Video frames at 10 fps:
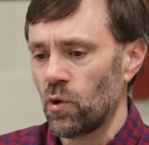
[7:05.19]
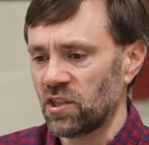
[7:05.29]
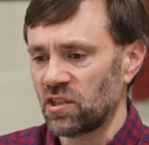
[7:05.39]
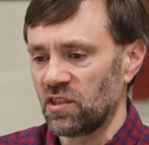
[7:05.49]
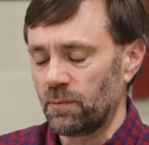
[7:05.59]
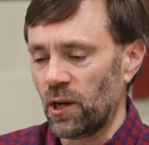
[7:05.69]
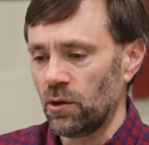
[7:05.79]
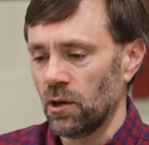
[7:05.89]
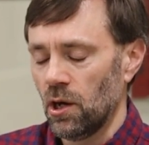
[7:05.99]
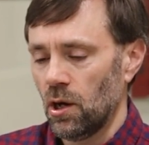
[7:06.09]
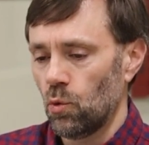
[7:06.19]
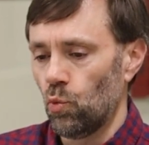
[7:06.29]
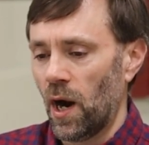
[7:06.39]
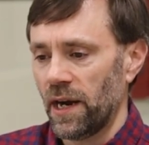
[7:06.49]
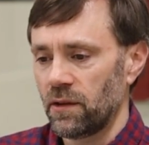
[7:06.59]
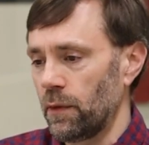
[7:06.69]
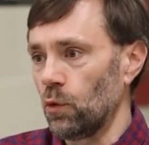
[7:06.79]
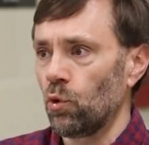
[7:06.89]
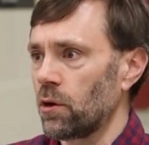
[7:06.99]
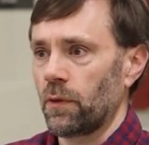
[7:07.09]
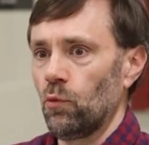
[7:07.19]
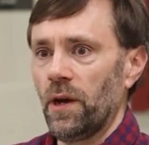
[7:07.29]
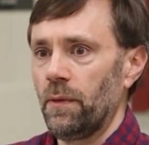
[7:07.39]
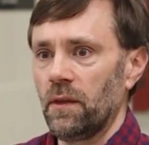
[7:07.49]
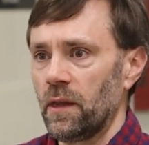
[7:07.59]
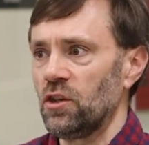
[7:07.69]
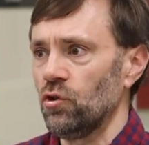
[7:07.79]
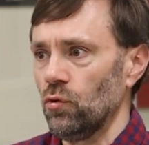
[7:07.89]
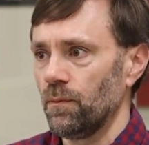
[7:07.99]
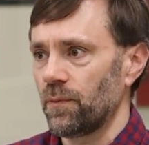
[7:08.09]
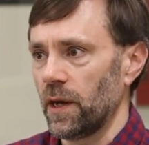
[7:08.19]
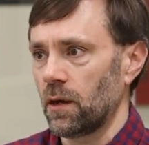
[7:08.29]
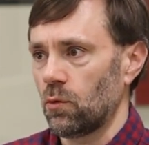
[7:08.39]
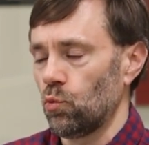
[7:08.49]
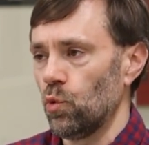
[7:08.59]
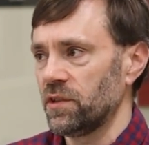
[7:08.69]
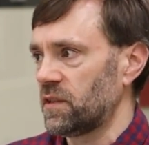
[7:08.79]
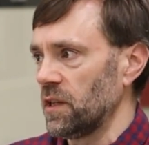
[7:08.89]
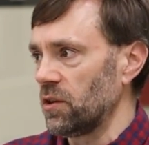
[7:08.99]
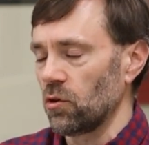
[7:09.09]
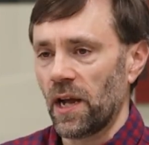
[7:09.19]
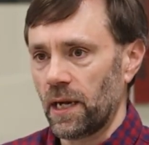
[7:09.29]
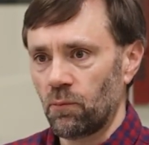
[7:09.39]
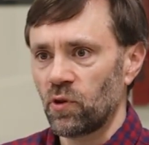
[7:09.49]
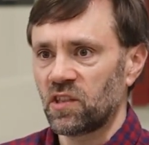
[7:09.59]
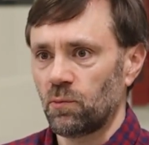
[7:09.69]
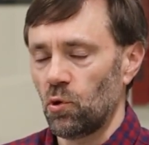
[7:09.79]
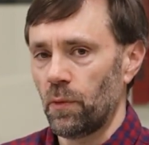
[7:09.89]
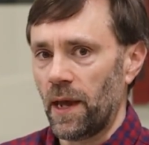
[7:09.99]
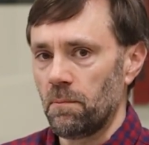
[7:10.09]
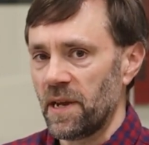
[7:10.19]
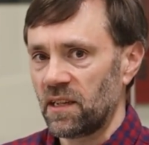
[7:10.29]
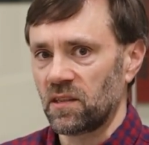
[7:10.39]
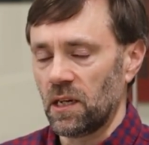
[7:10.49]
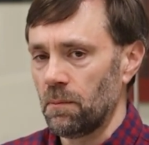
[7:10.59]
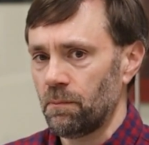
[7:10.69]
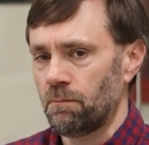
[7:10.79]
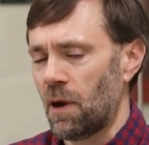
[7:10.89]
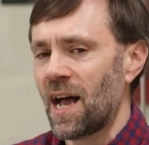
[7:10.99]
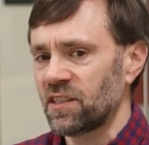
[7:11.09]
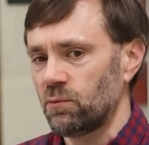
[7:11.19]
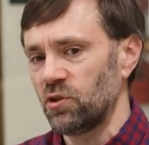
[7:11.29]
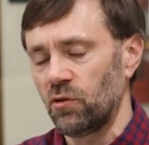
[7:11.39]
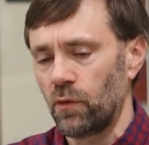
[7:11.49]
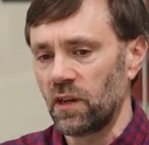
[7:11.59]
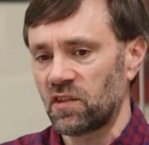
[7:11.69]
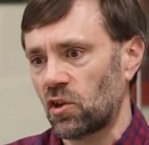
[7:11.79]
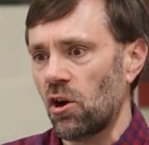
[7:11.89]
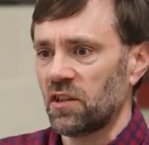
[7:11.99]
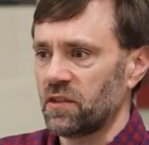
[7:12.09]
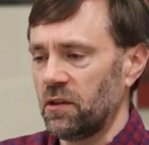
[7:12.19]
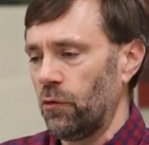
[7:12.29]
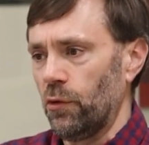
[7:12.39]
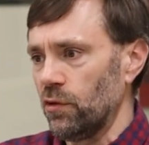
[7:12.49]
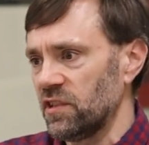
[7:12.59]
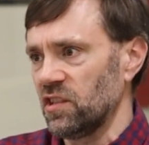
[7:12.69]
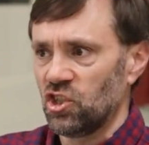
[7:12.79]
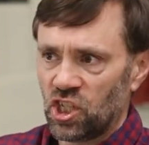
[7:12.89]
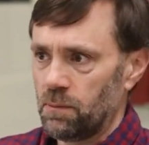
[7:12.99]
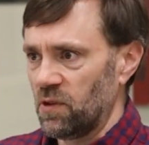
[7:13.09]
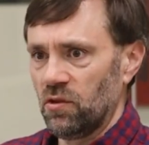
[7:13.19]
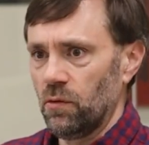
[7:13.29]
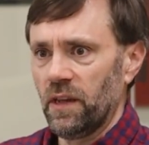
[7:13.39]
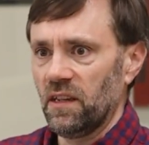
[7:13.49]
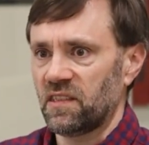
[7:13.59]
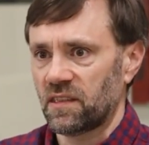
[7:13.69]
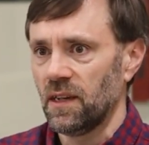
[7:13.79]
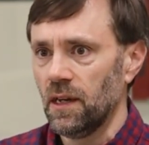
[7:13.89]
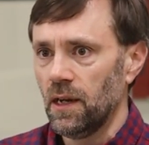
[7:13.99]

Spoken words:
questions about why do they work the way that they do? Like, what's the underlying principle that makes it impossible to do this, costly to do this, and cheap to do this?